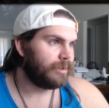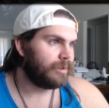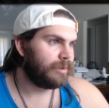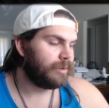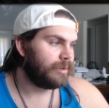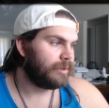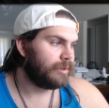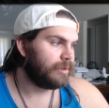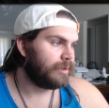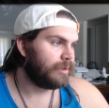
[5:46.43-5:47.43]

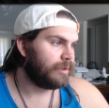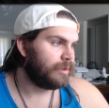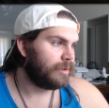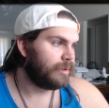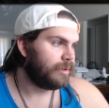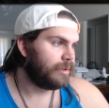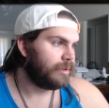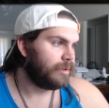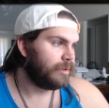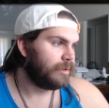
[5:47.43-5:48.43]

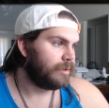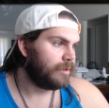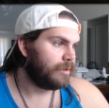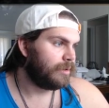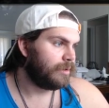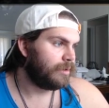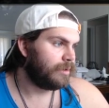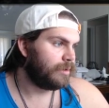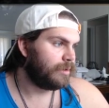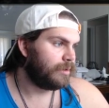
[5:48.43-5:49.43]

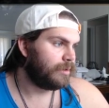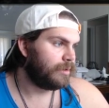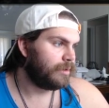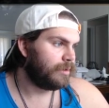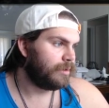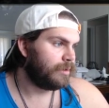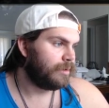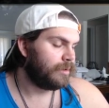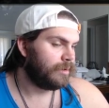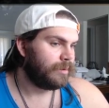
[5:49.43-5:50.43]

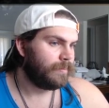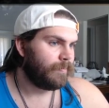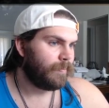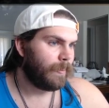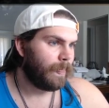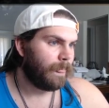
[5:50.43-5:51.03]
Nobody speaks.